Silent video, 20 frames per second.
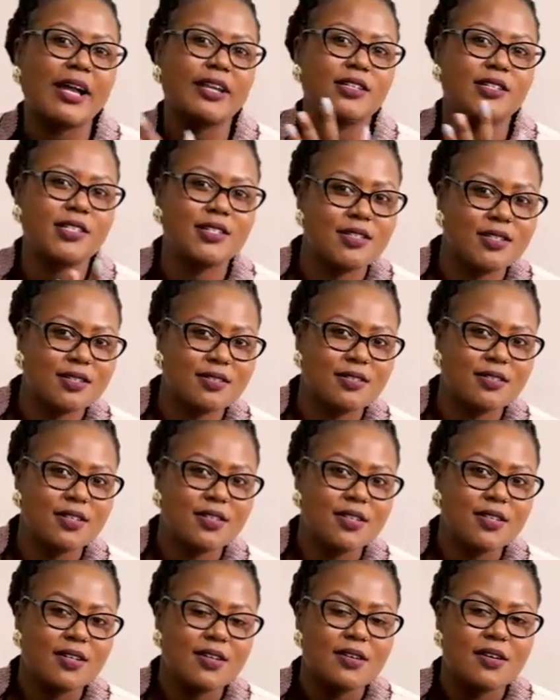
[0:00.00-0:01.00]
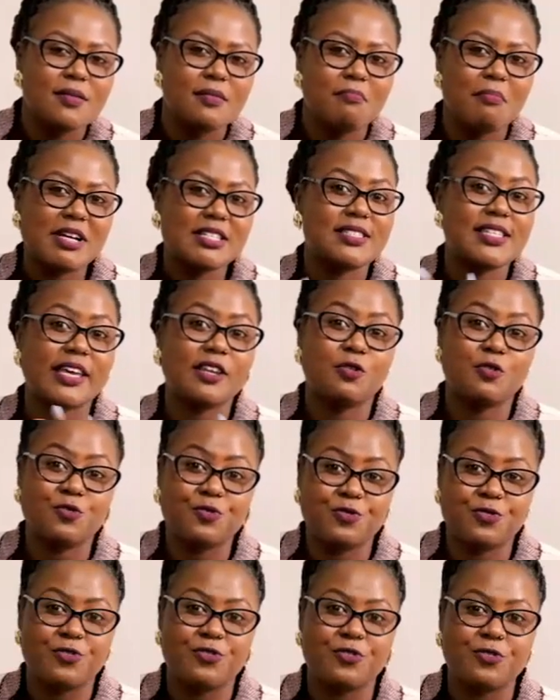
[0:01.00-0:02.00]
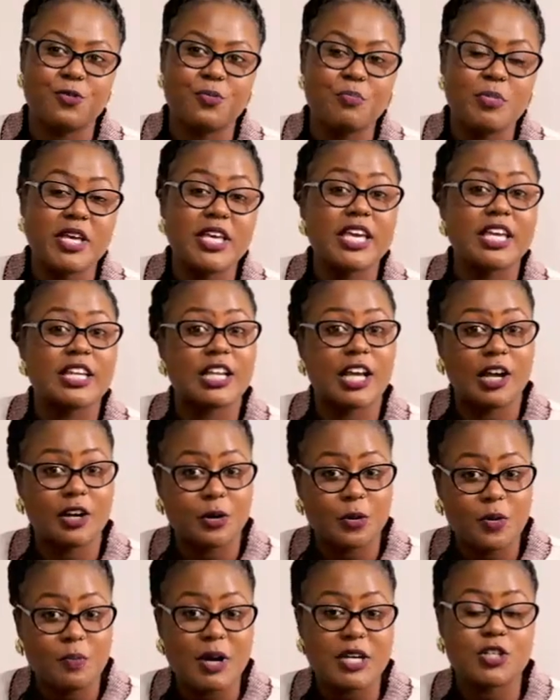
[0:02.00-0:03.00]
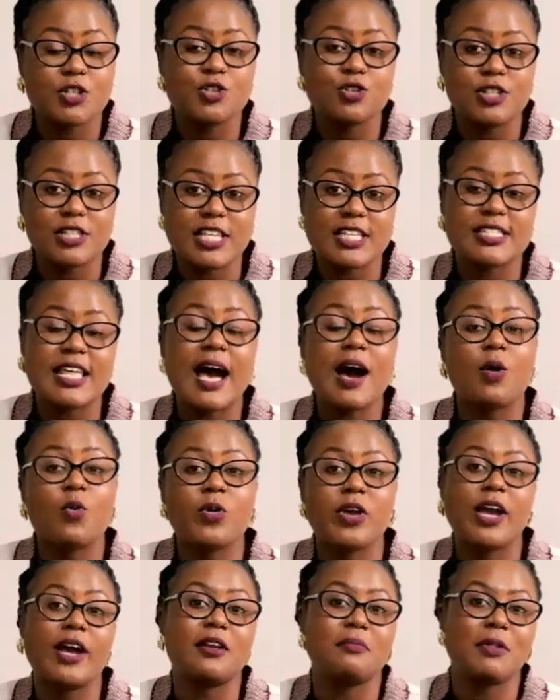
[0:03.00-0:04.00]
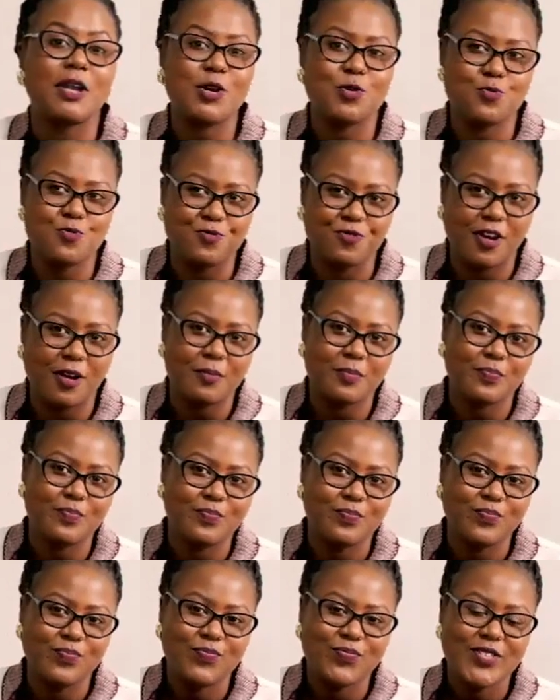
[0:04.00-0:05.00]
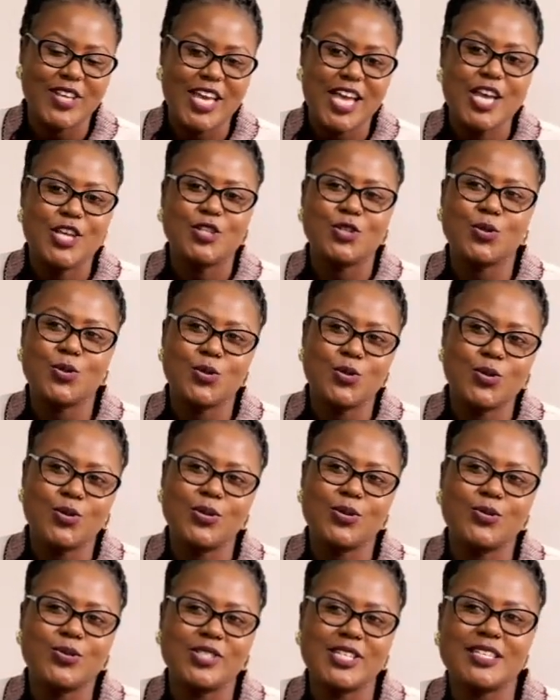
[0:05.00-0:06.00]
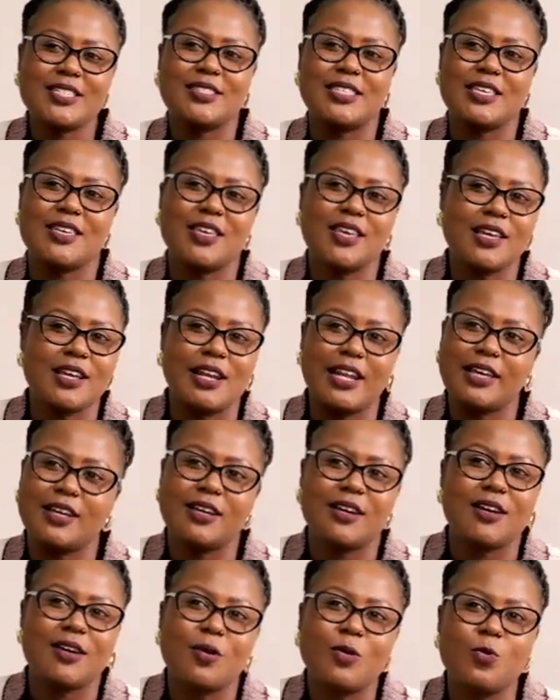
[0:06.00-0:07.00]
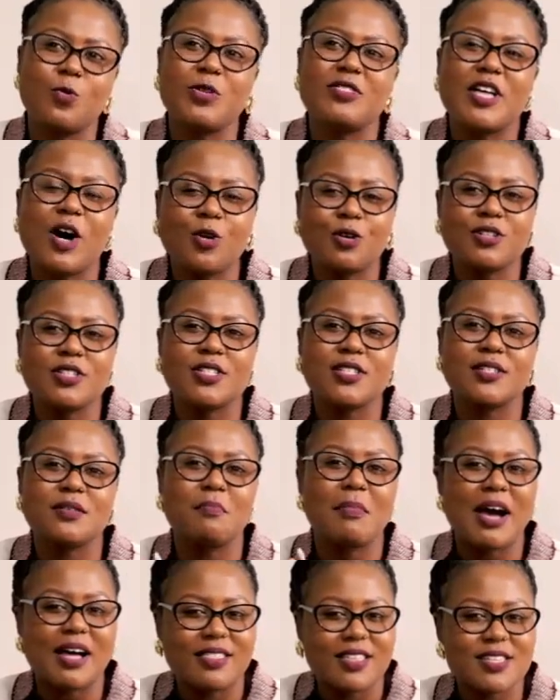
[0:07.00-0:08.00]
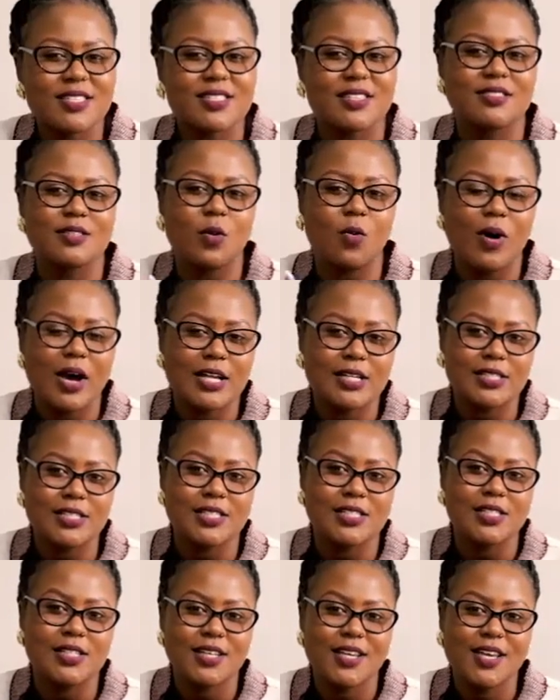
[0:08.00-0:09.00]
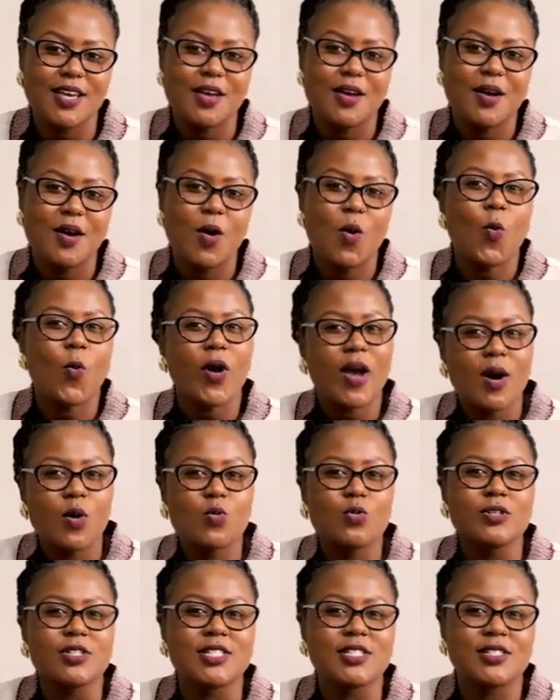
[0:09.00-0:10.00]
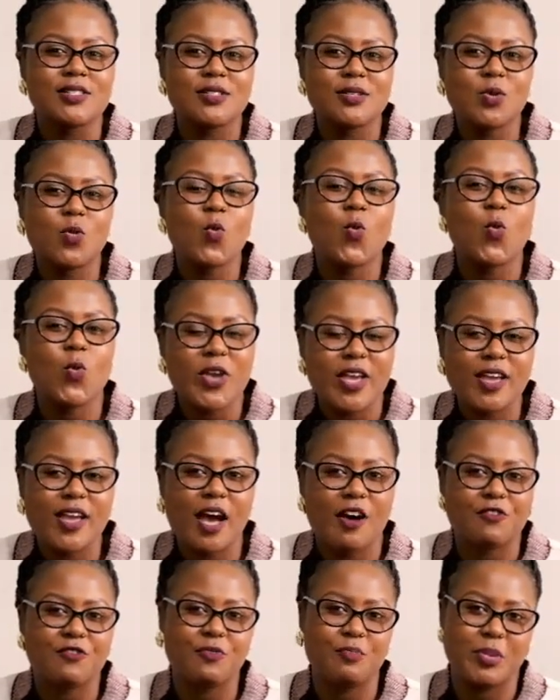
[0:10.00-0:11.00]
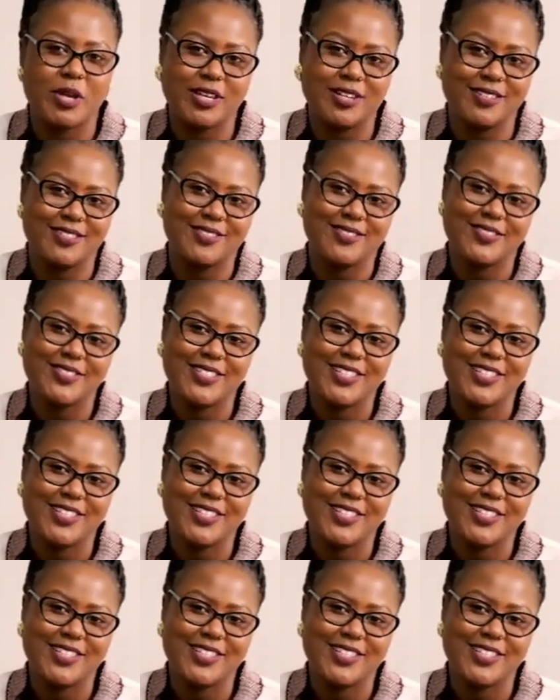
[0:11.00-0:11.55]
bad side of being in Kano, but told us how we can maneuver. So I was just thinking, like, without mothers in the world, where would we have been?